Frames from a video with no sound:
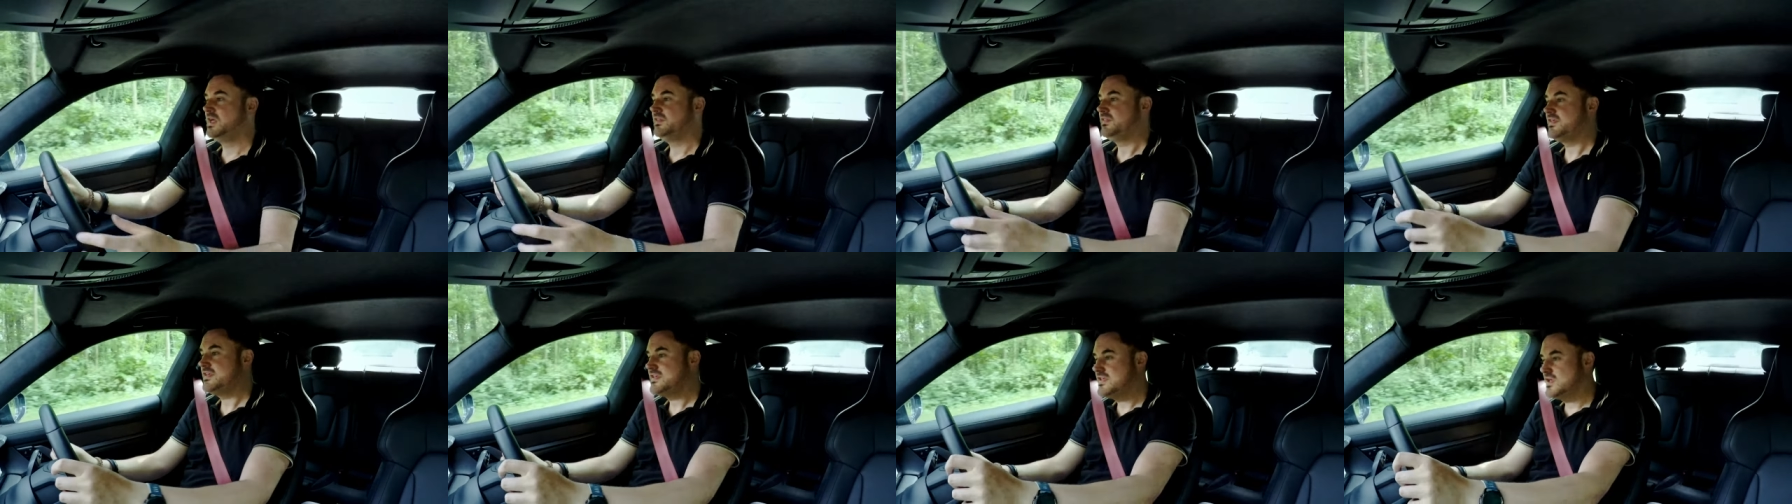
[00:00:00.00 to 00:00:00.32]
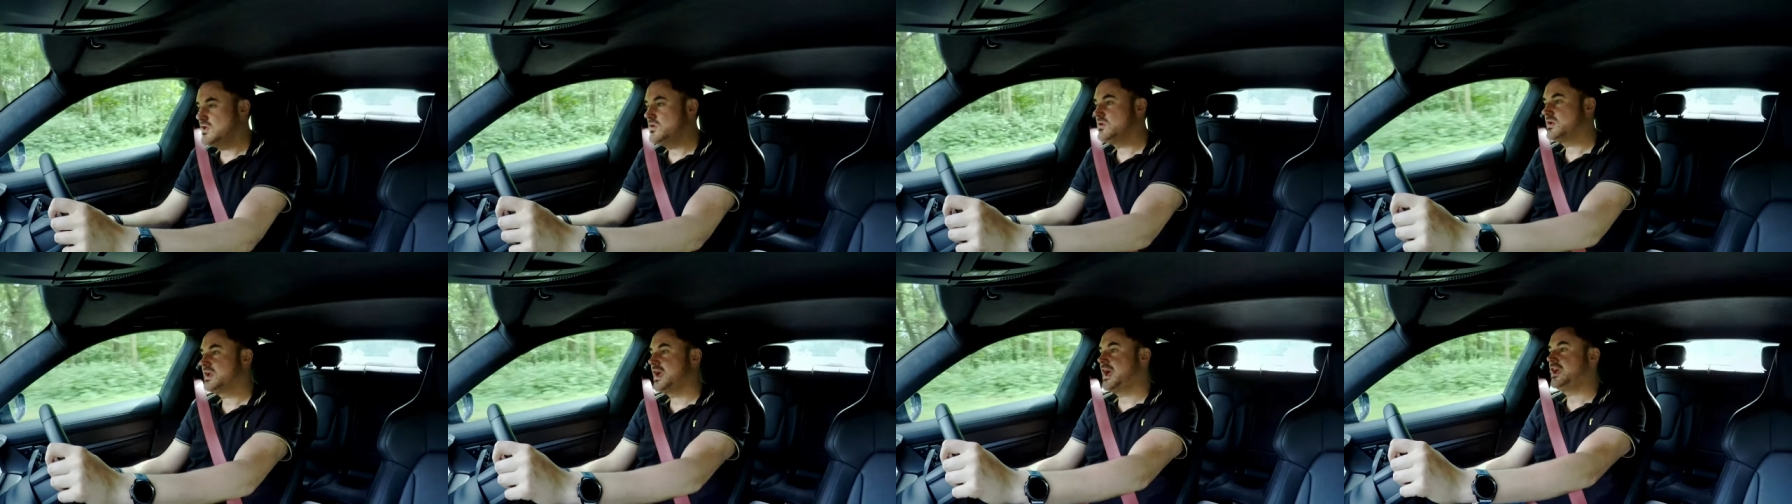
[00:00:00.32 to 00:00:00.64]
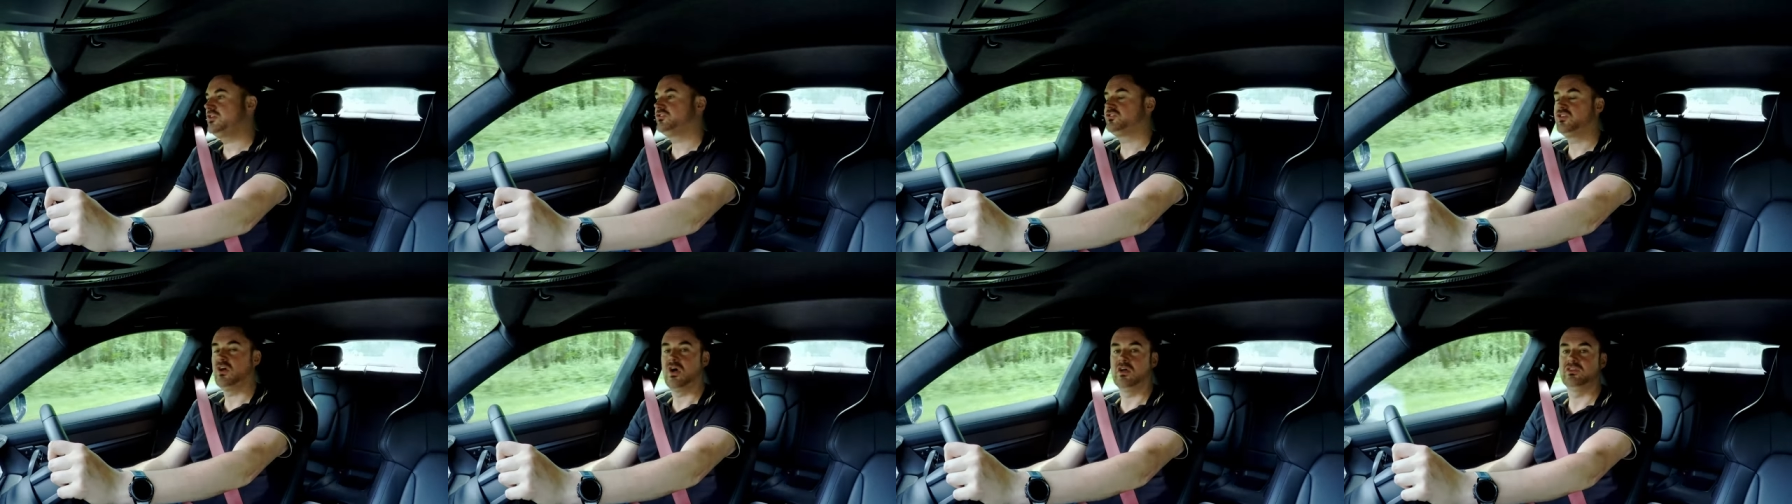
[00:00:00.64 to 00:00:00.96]
The
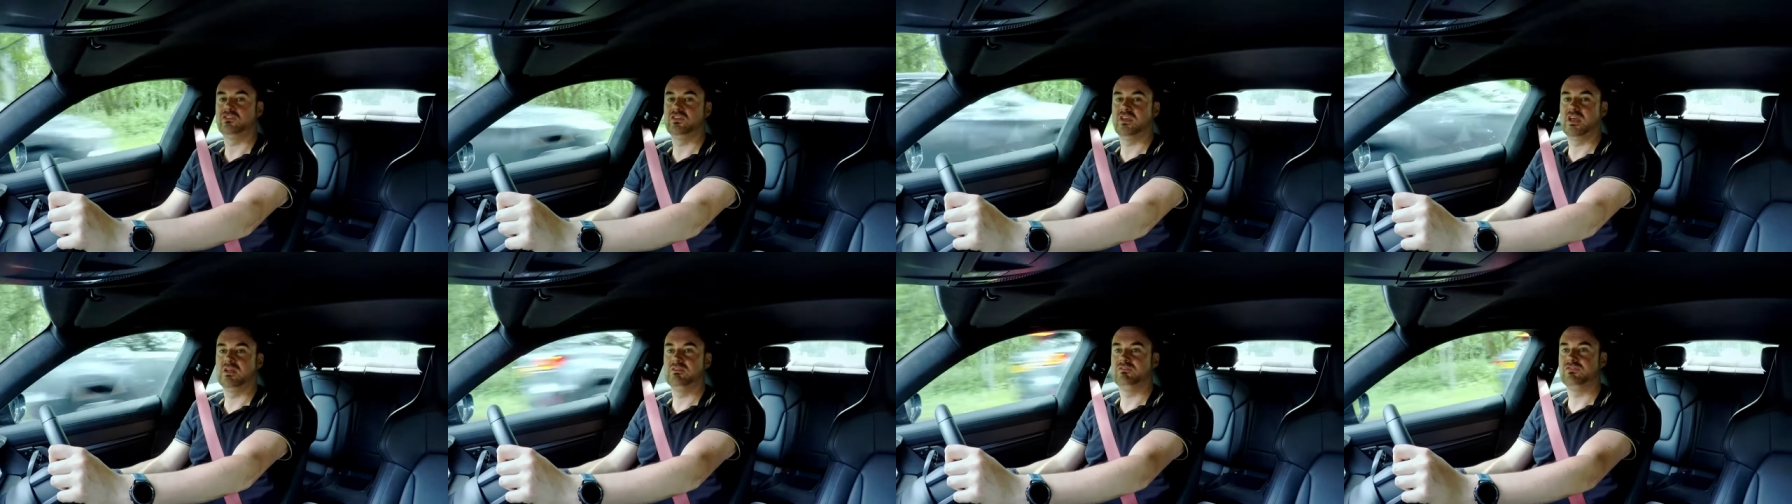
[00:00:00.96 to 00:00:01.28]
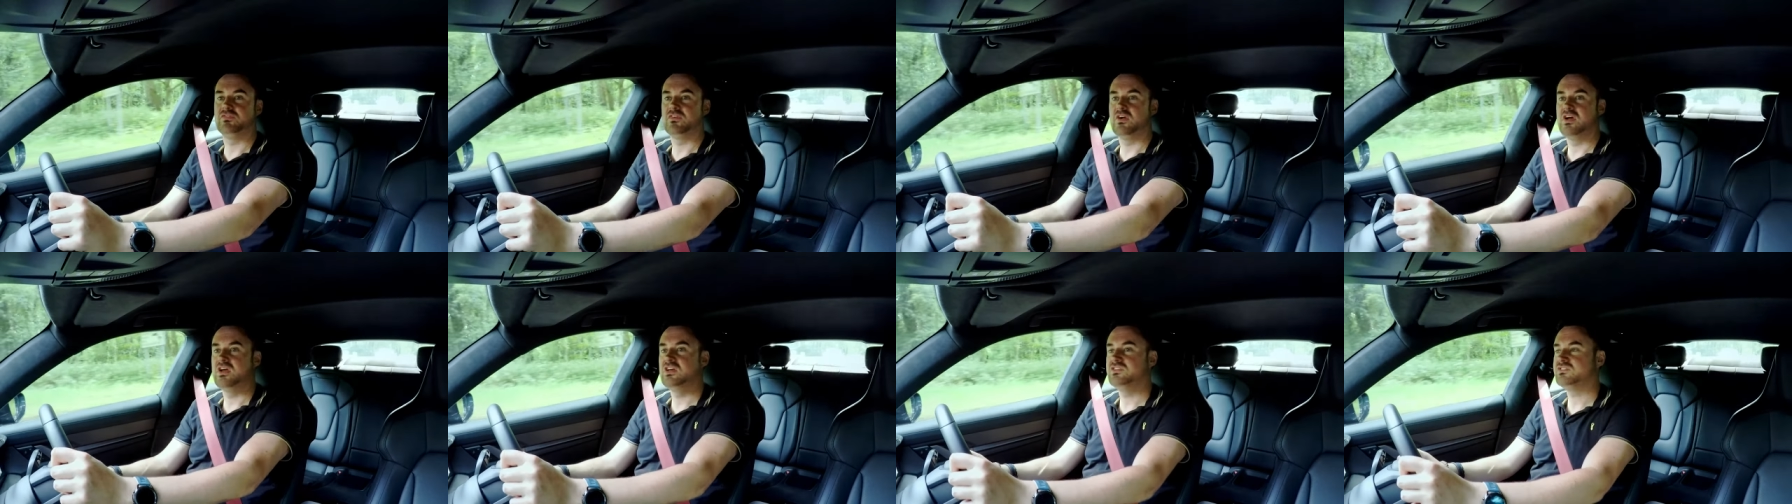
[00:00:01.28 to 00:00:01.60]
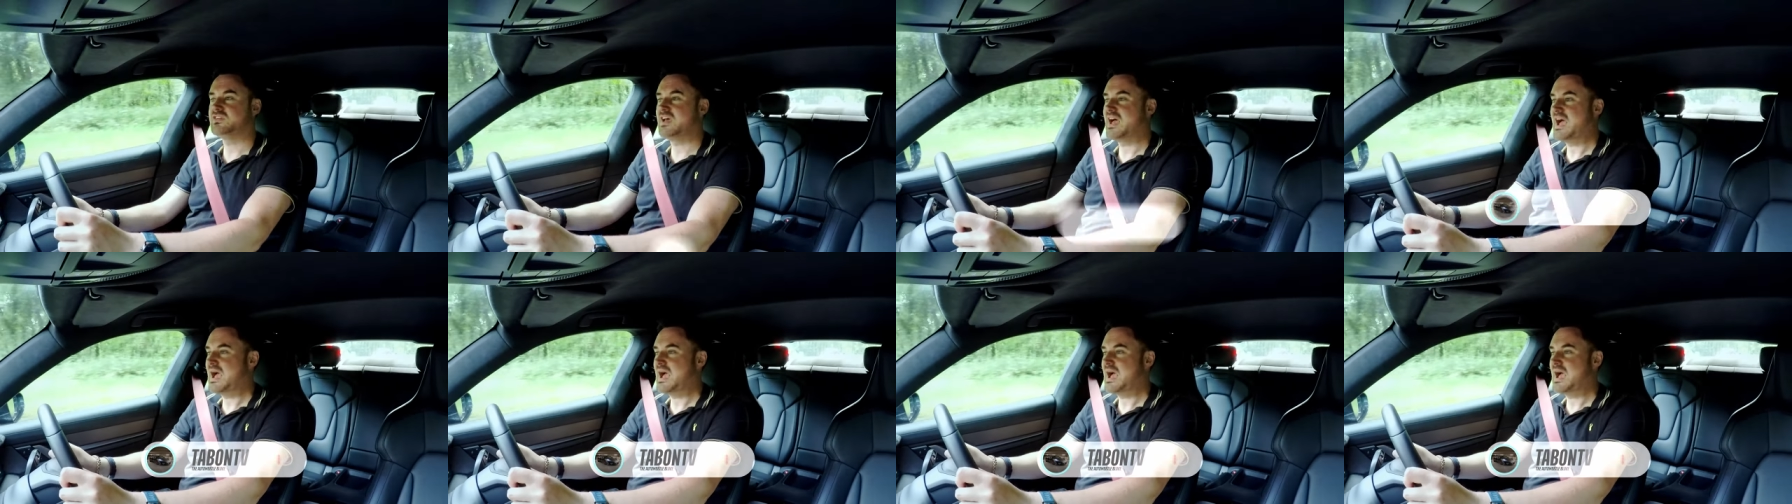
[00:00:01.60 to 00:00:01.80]
UK charging infra is